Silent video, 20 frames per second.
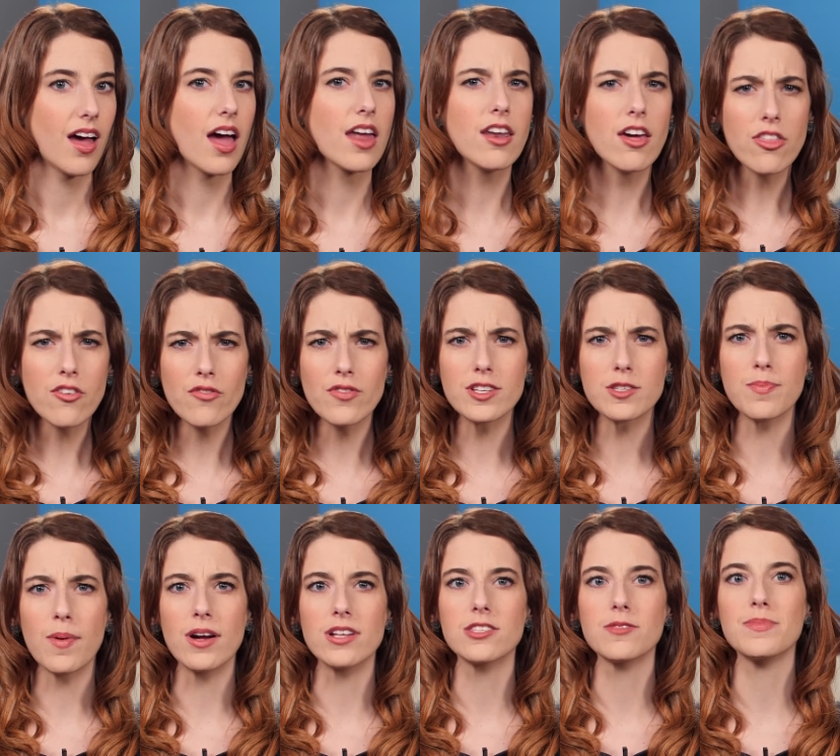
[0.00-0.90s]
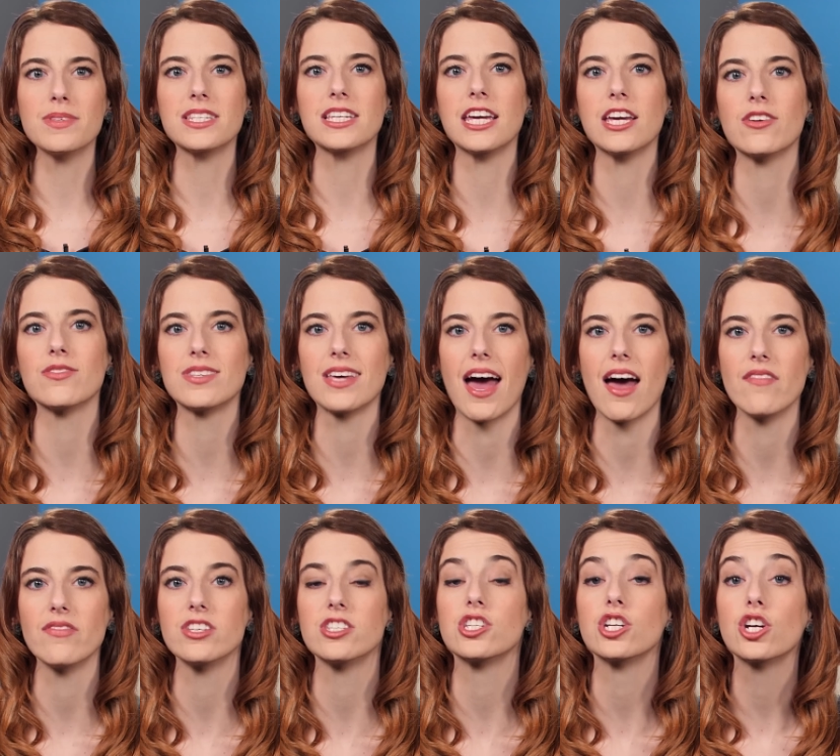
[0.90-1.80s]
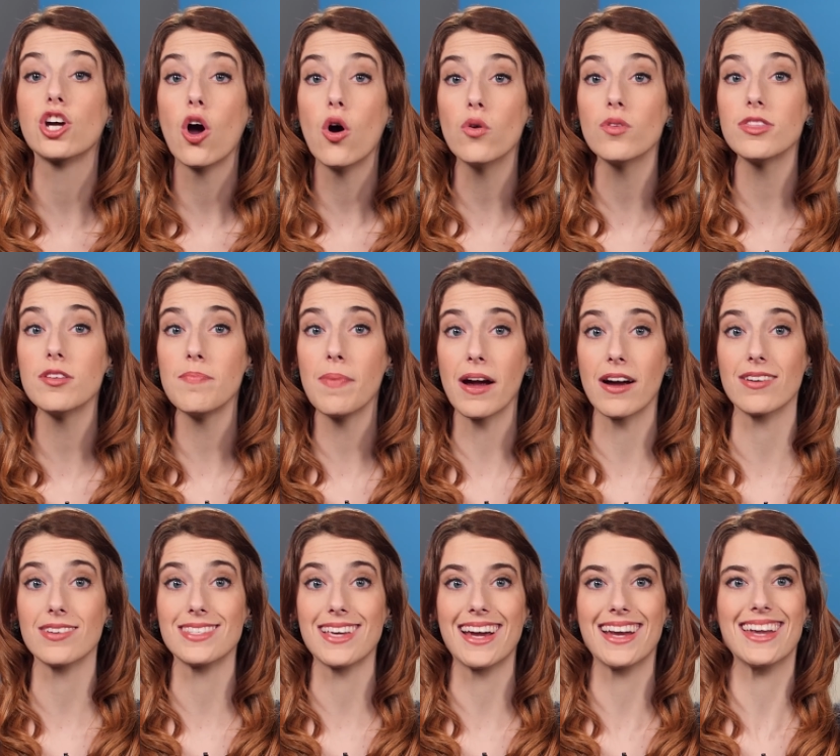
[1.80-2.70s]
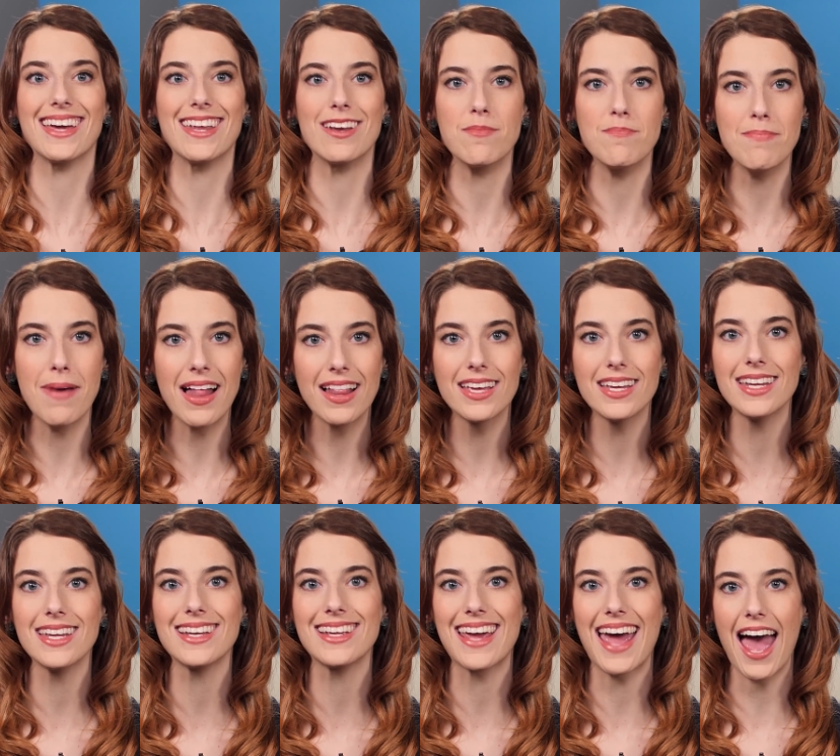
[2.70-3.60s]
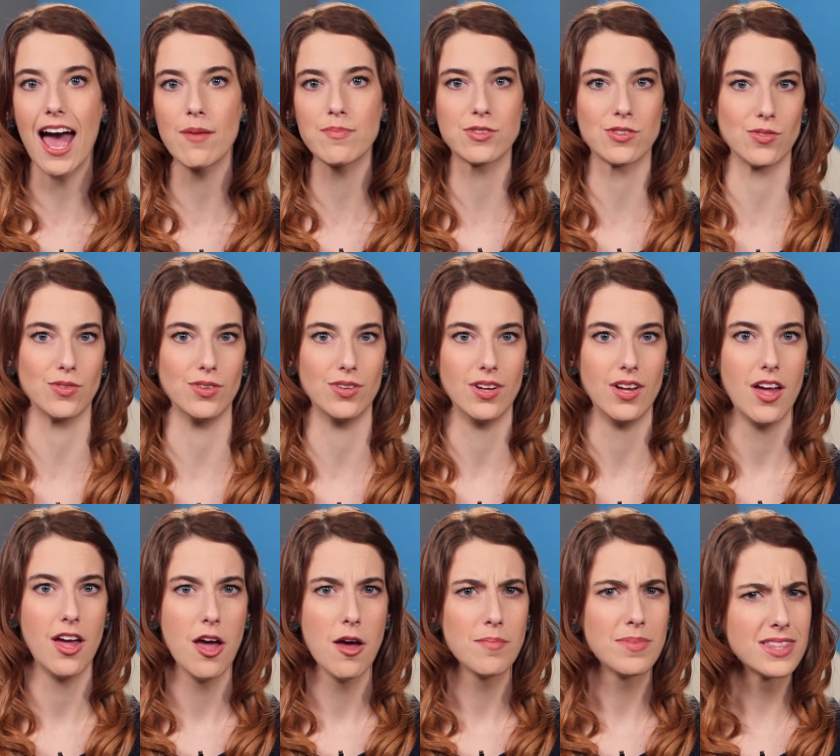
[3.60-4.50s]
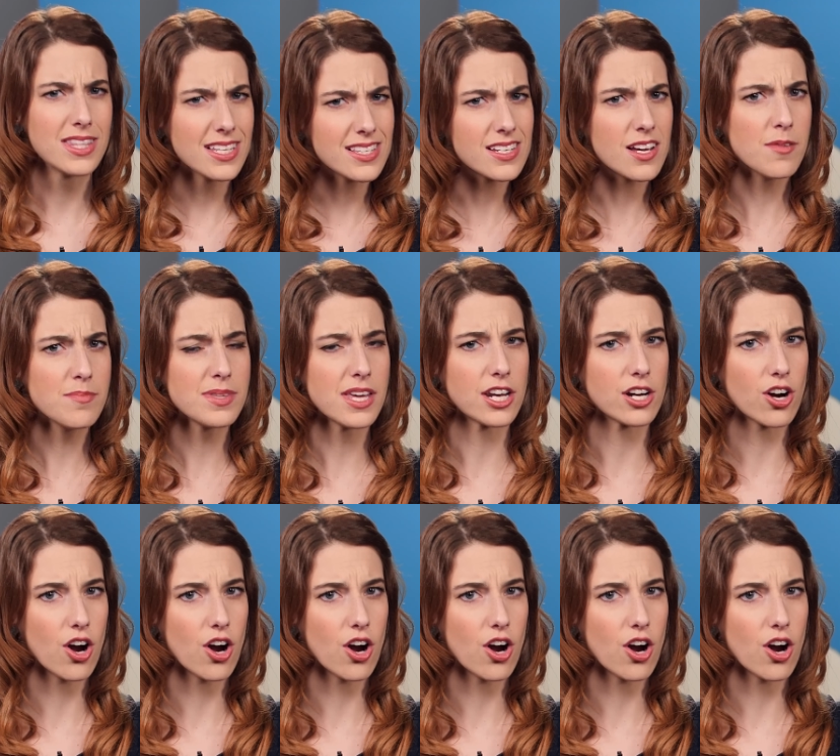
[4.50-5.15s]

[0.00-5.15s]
Another response mosquitoes have is to coat the parasite in a melanin capsule, but this comes at a